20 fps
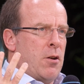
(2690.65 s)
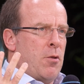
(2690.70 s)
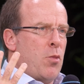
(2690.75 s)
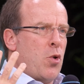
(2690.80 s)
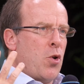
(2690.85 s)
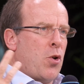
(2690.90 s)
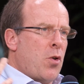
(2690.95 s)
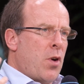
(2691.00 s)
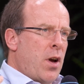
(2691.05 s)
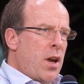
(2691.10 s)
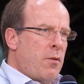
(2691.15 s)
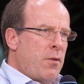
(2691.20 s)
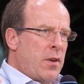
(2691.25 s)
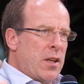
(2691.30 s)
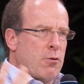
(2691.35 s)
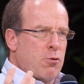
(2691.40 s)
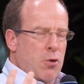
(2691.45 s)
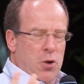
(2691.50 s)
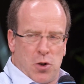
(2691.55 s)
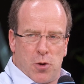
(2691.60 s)
more heavy
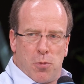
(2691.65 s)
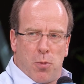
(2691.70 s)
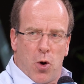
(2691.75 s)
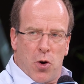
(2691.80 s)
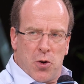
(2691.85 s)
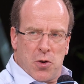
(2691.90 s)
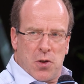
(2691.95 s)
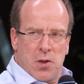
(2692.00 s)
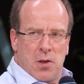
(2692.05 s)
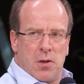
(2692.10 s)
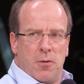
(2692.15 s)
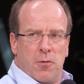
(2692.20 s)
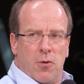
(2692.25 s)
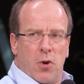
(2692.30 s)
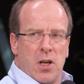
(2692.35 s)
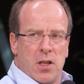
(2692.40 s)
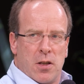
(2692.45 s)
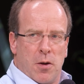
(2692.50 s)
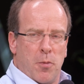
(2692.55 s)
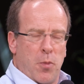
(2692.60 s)
transport,
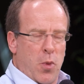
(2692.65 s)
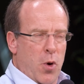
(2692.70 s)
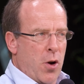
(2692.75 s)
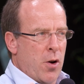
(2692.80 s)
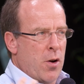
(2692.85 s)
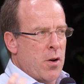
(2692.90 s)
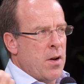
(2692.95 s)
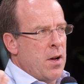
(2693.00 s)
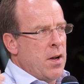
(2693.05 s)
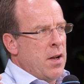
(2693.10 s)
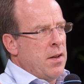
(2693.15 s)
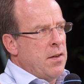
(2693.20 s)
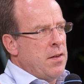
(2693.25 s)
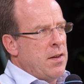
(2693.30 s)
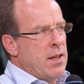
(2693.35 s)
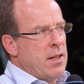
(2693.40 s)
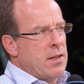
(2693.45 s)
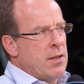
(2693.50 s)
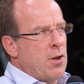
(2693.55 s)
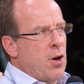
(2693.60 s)
for example,
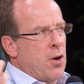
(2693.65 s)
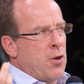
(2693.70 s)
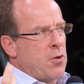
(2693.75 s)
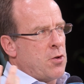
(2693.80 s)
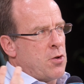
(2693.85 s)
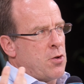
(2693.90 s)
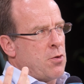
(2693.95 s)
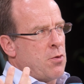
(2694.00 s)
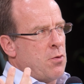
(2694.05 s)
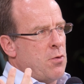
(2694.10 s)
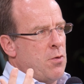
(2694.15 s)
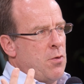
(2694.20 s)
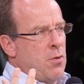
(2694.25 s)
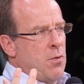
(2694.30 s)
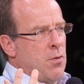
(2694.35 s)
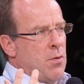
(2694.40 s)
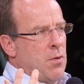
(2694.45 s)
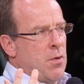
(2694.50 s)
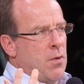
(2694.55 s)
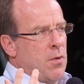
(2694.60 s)
is done
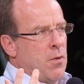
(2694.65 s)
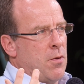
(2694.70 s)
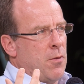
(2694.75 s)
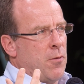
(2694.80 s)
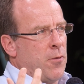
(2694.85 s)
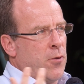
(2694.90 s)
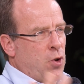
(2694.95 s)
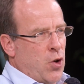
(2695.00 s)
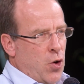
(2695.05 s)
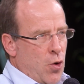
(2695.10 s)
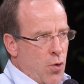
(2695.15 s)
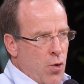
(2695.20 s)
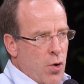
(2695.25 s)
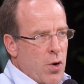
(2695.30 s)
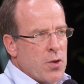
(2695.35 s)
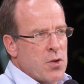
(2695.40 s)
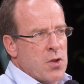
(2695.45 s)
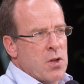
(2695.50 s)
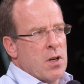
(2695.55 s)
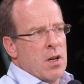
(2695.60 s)
through
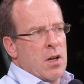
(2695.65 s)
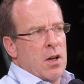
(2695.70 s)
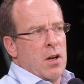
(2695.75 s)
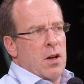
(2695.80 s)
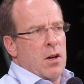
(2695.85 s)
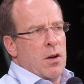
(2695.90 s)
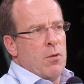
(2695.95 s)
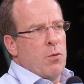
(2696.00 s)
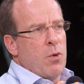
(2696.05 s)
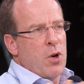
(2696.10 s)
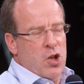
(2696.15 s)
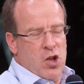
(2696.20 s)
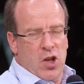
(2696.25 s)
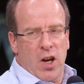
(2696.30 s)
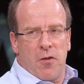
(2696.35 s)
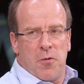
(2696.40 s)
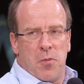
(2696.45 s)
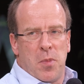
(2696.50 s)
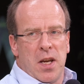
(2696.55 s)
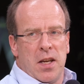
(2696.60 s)
fuels which
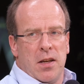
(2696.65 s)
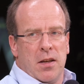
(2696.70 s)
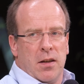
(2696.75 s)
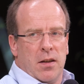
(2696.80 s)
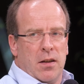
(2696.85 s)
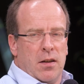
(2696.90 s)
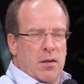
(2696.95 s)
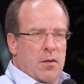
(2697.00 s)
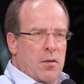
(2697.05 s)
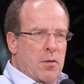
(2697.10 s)
have been